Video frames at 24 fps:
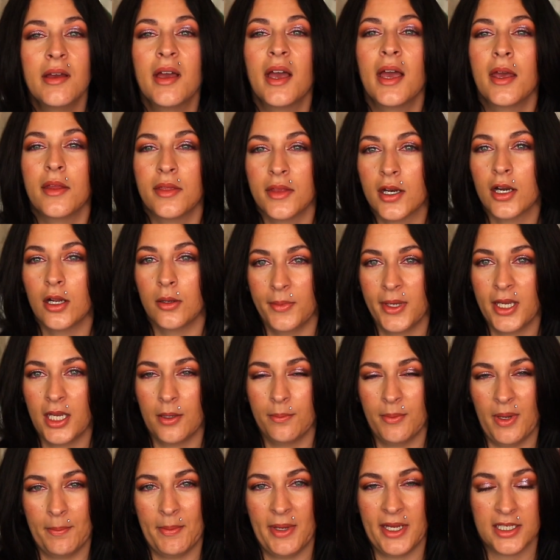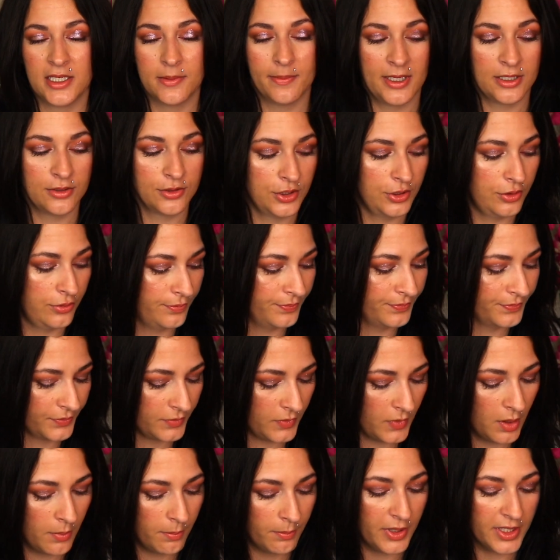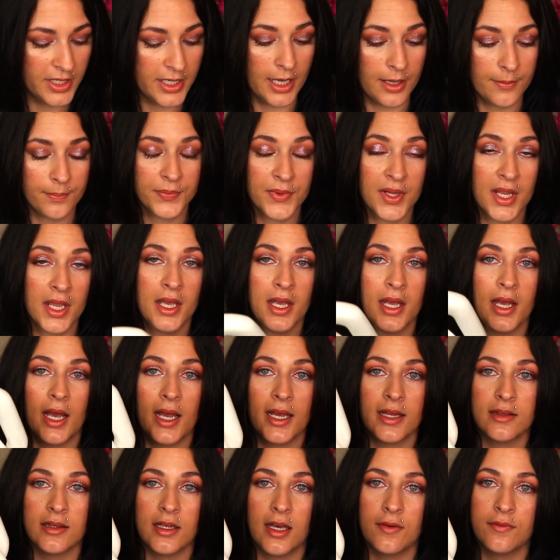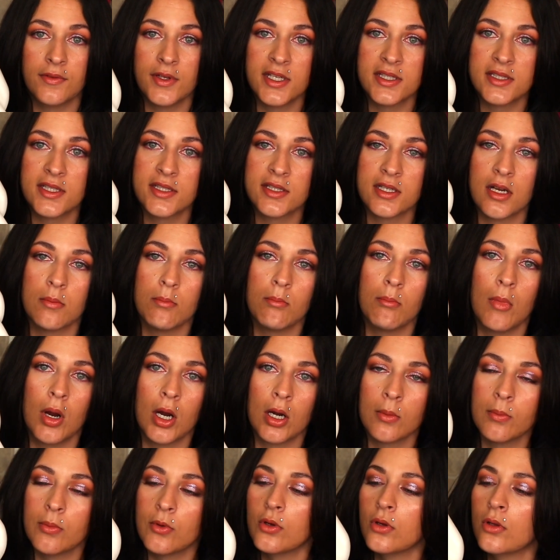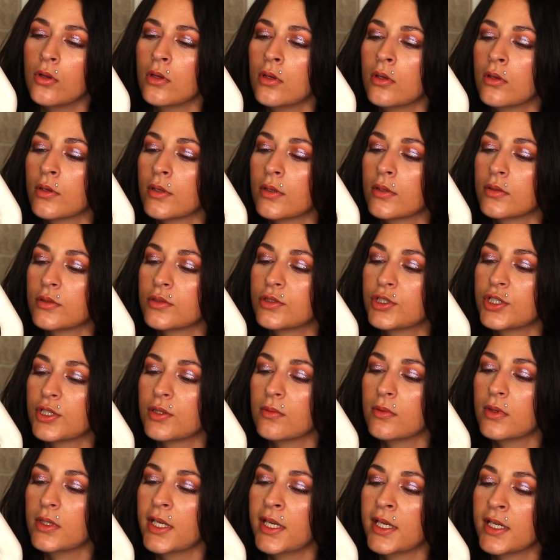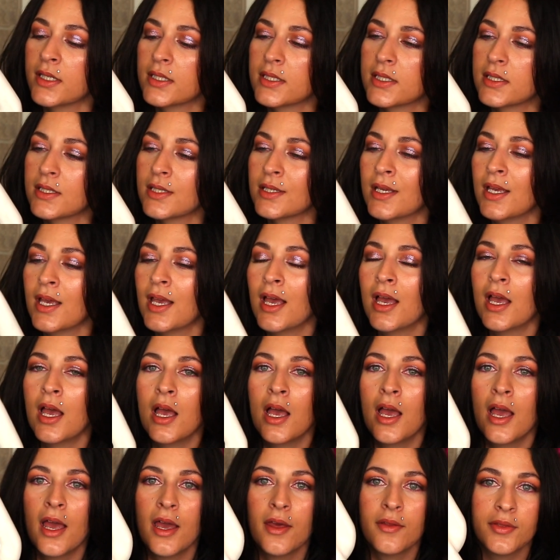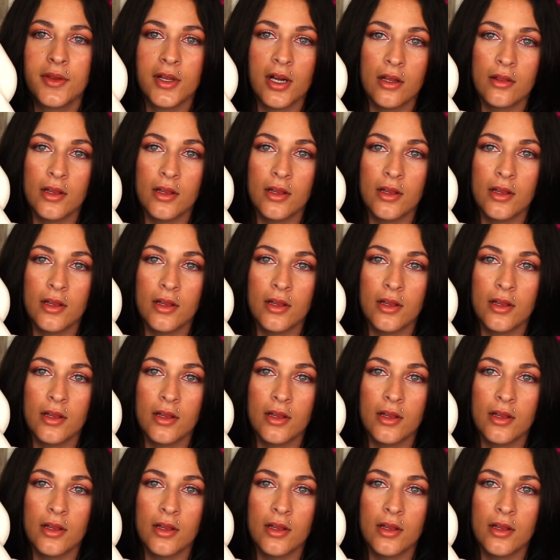and then I'll make up my mind about you. But yeah, I love these. These are marble links. They're a